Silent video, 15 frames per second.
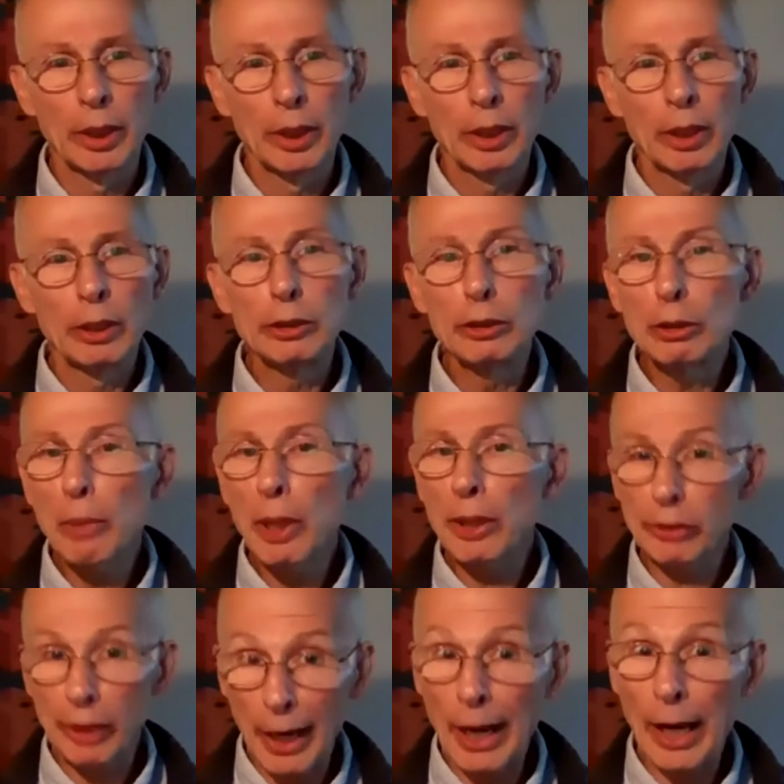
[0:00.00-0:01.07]
You
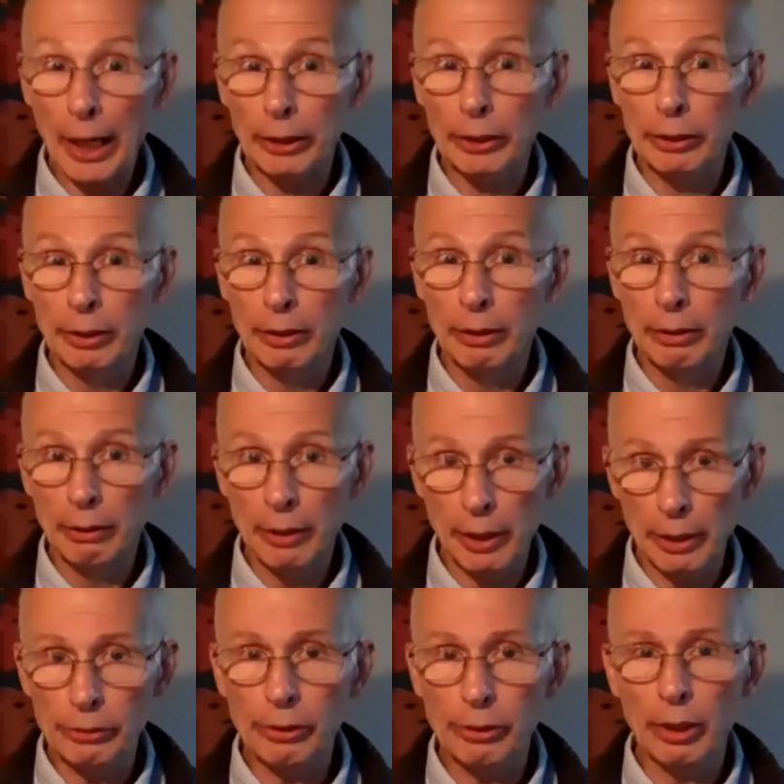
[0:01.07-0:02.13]
must act,
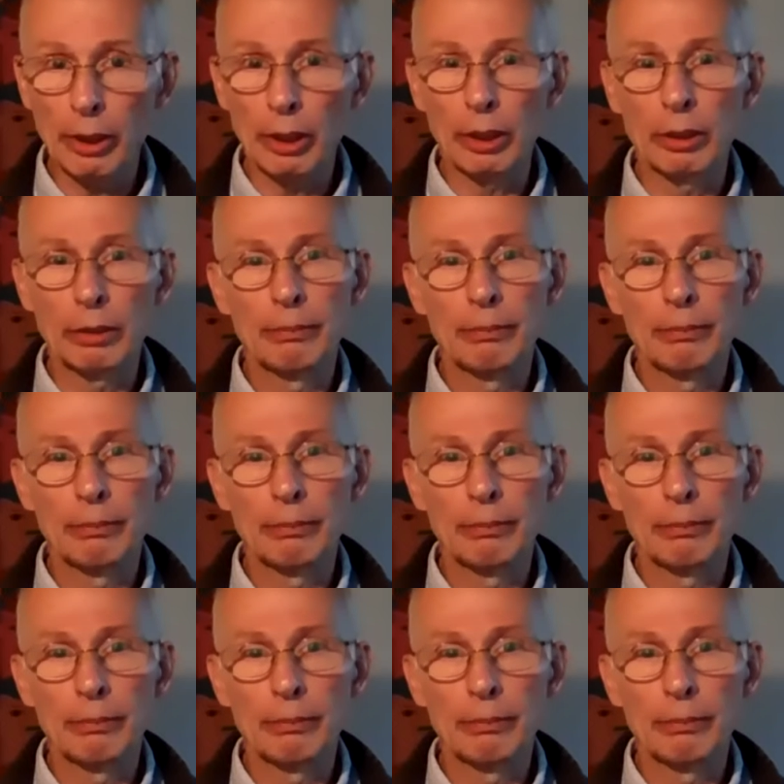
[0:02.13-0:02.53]
they say.